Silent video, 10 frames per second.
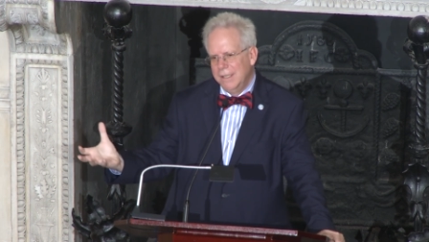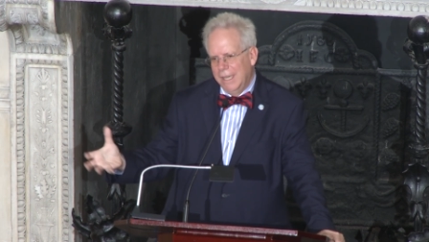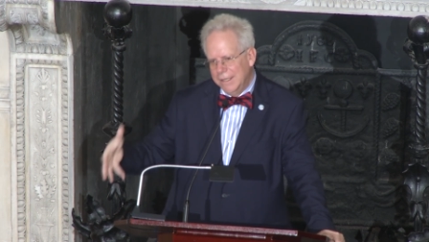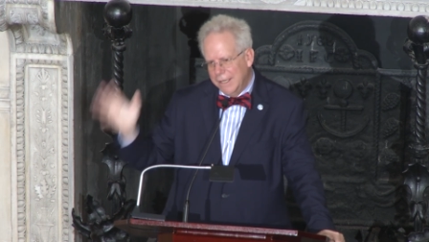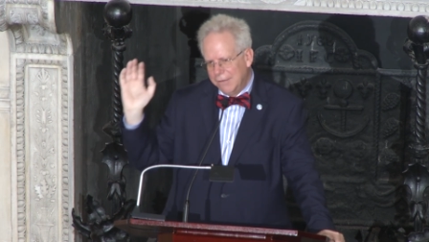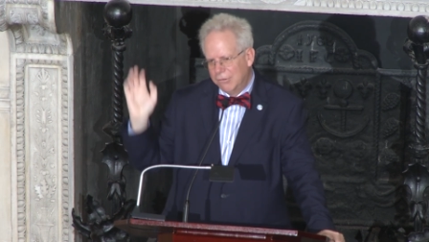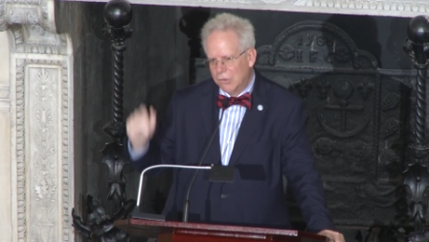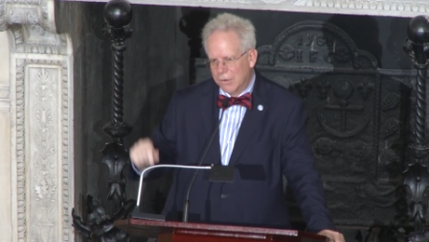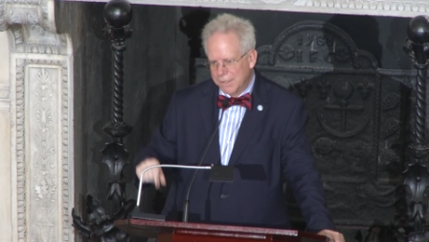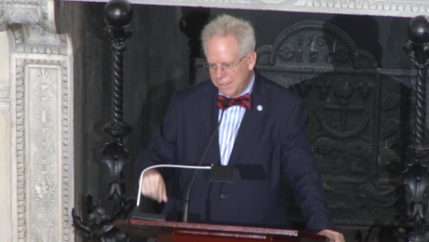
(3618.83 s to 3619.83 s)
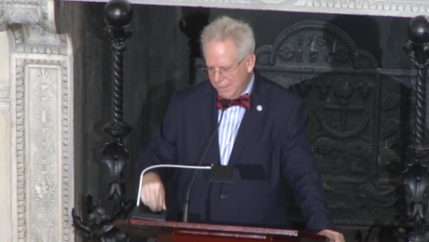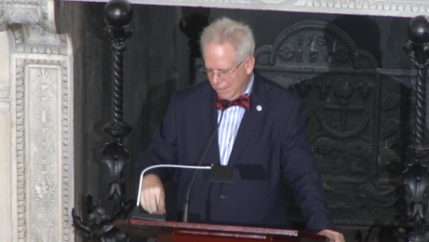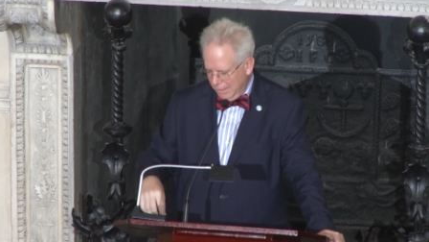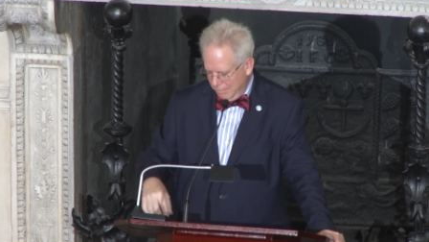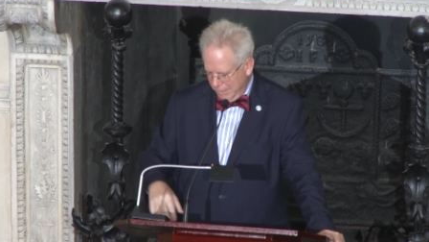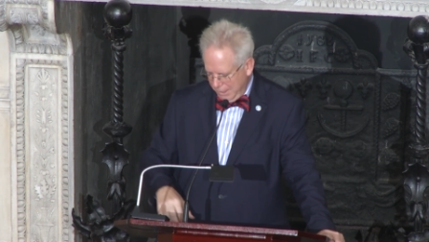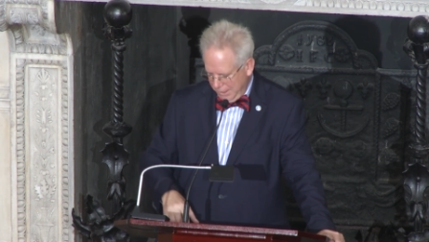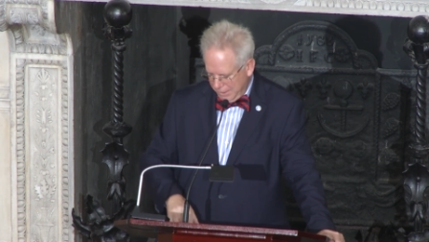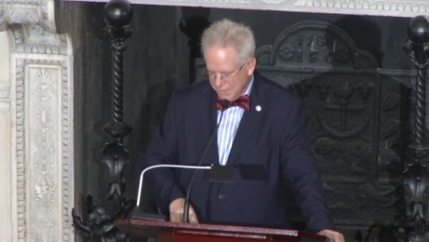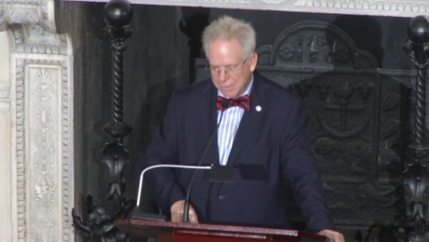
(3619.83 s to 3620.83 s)
And then, of course,
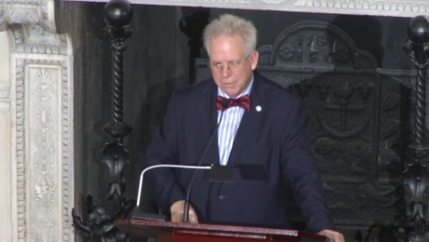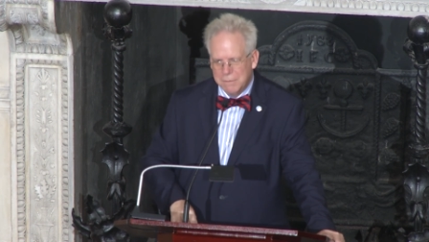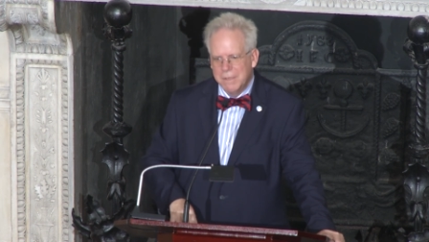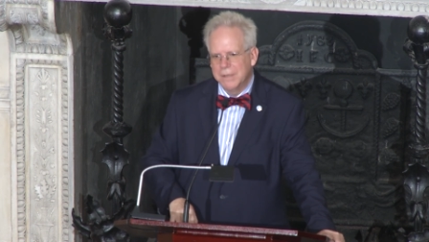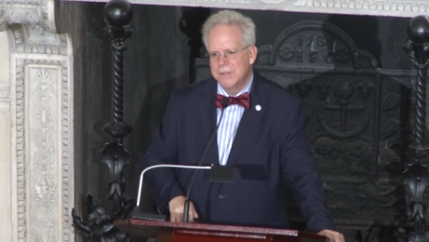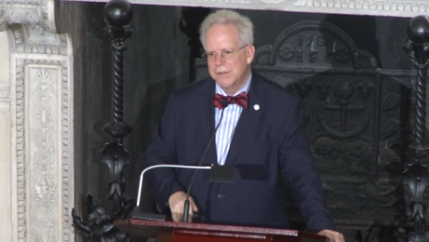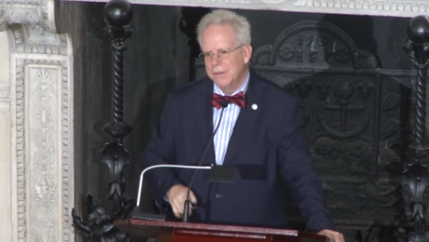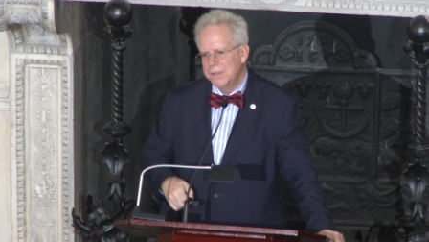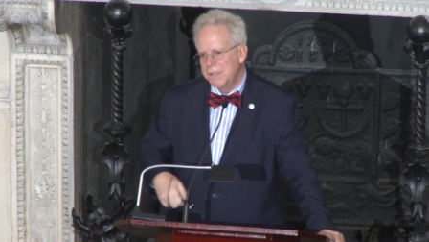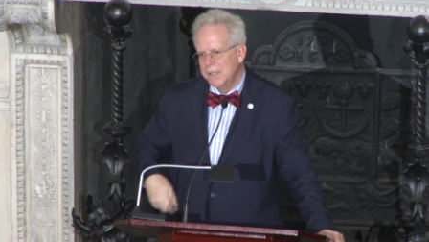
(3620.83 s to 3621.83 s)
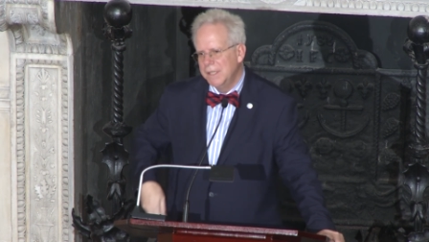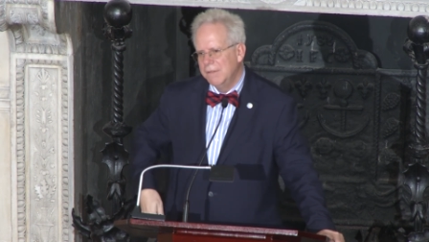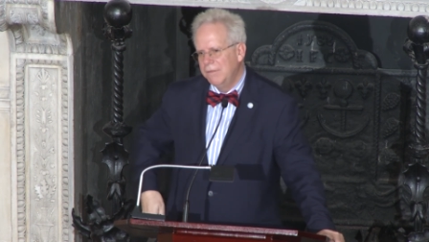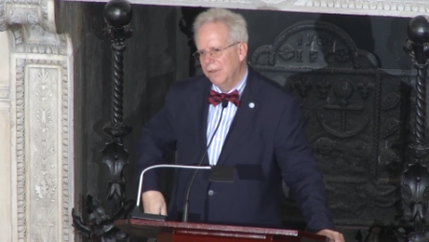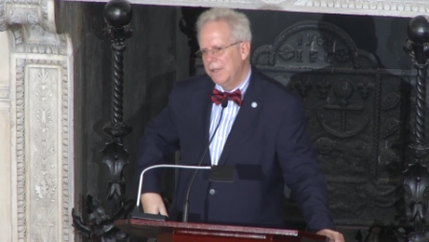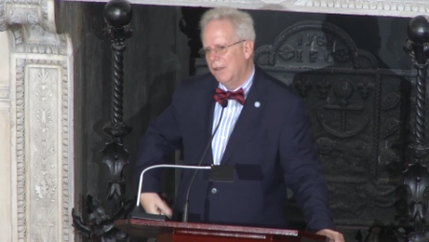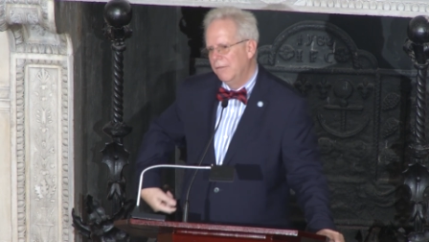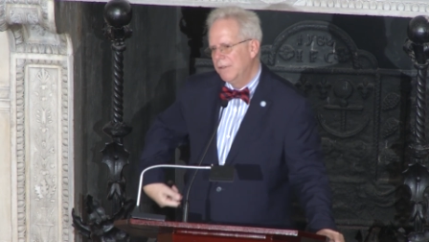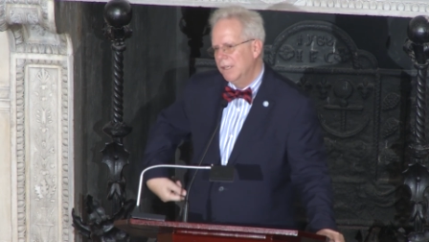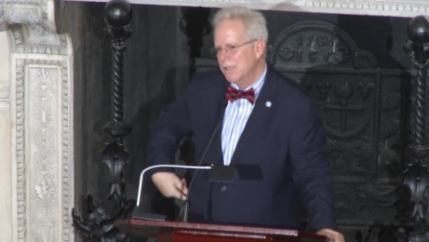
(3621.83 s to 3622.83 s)
he doesn't administer the city of
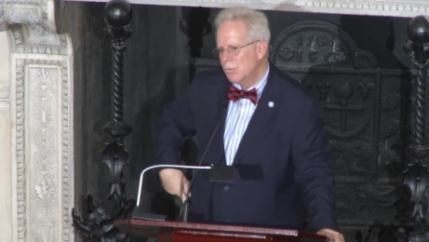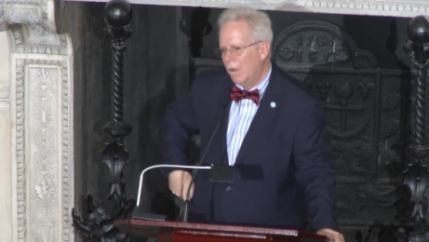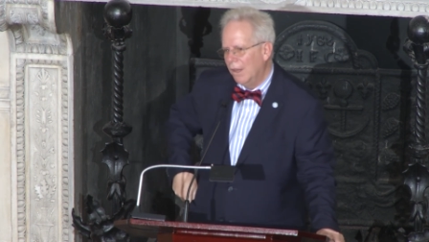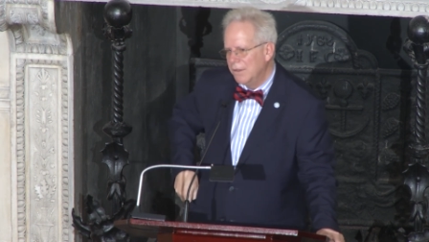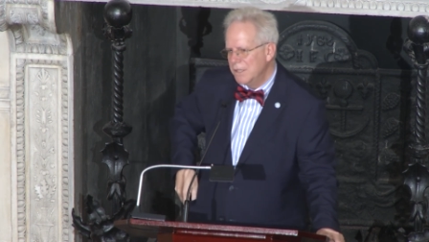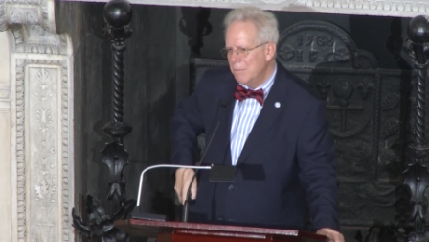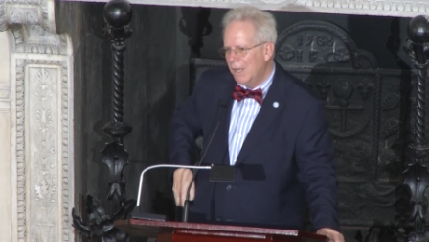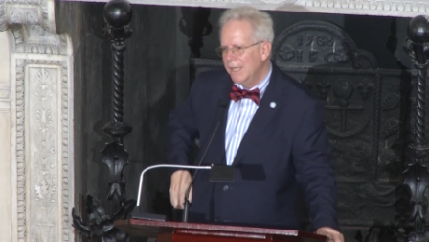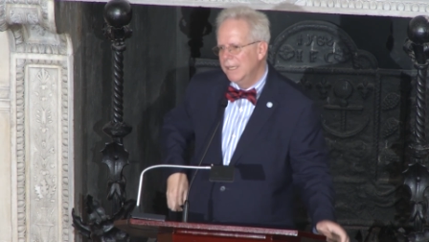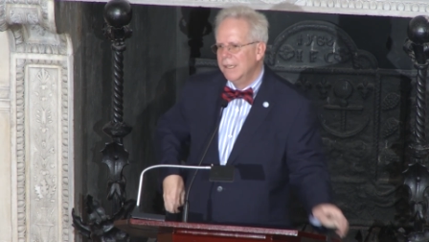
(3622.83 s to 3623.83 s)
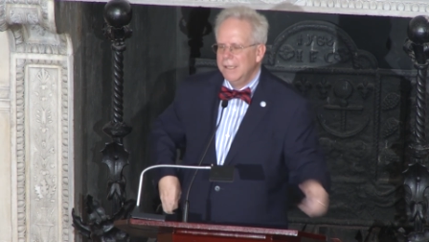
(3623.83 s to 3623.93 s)
Philadelphia as well as he might,